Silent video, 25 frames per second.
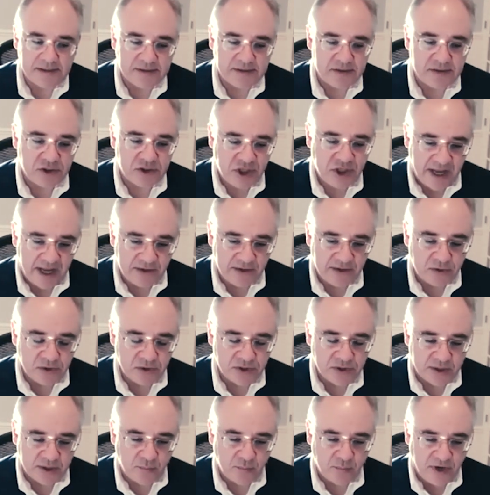
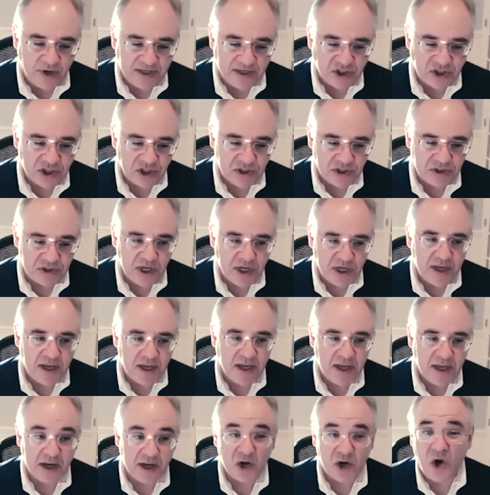channels like branches,
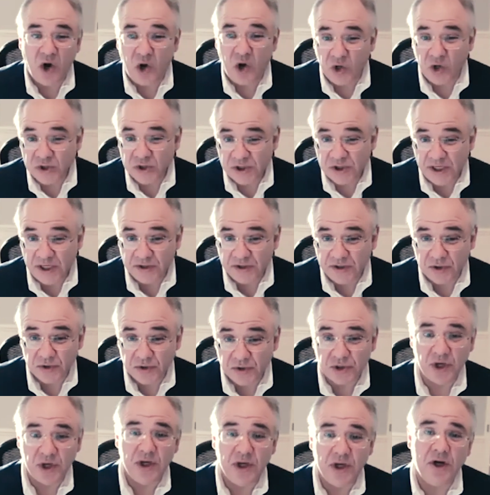call
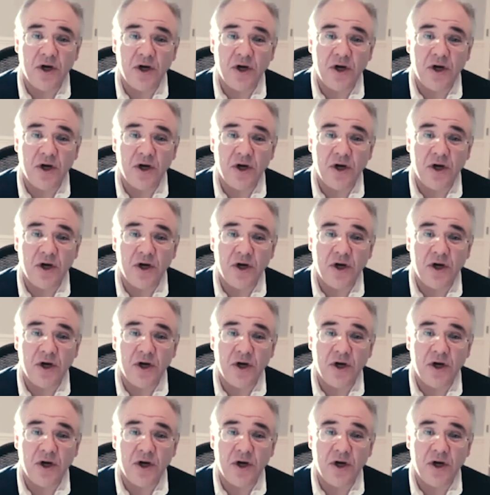centers